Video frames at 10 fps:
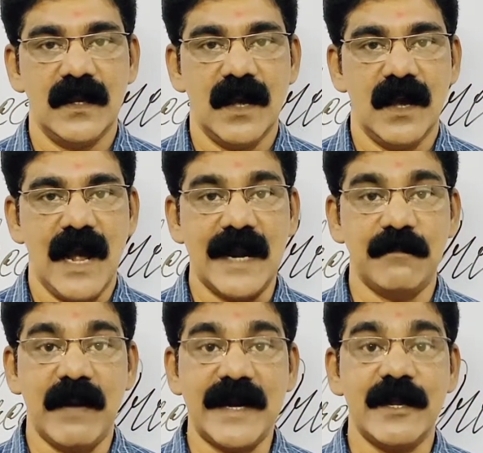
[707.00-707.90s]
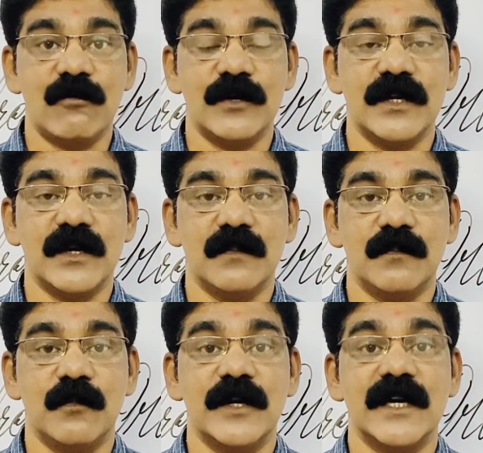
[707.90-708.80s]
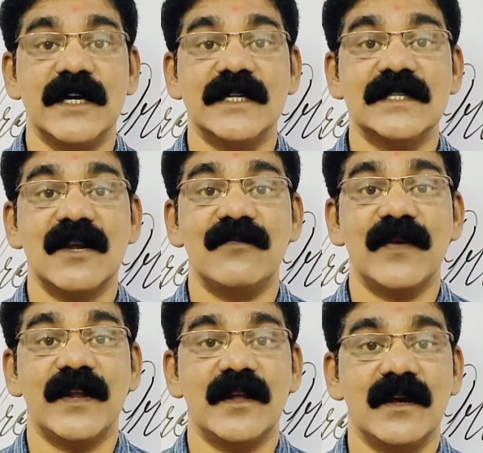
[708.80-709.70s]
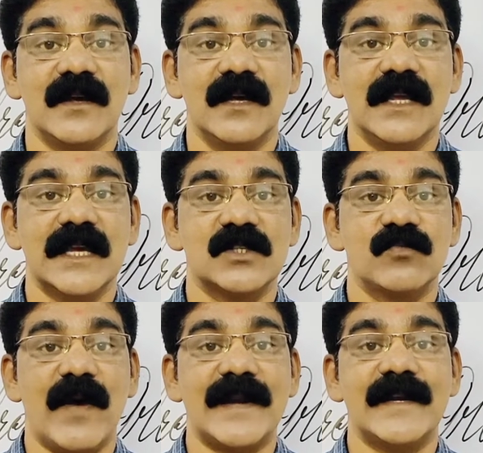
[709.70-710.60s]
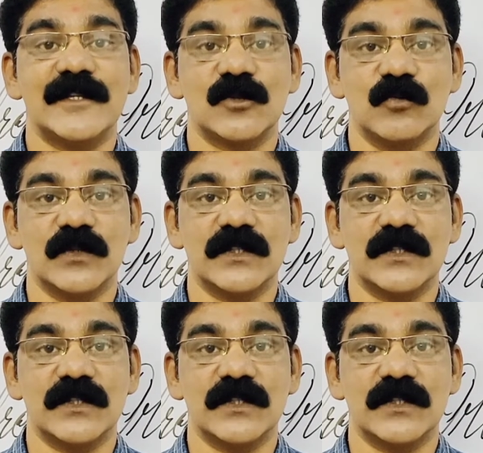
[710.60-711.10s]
And Maddie could put herself in Wanda's shoes.